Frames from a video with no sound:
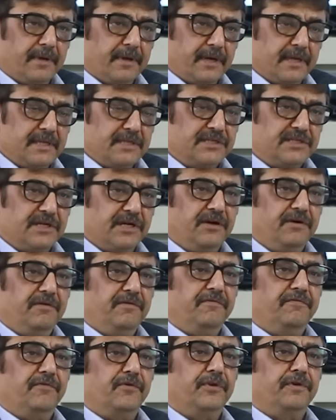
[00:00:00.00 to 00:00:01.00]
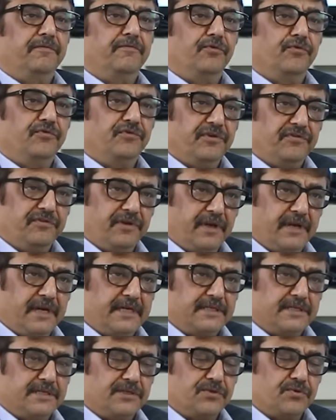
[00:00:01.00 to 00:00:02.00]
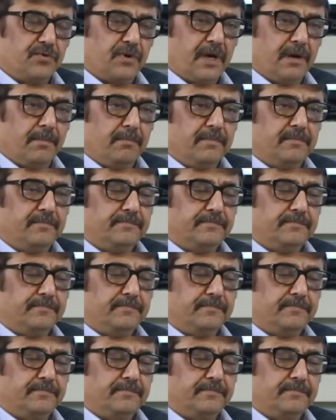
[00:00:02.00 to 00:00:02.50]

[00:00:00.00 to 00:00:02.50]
conserved for the future generations to come.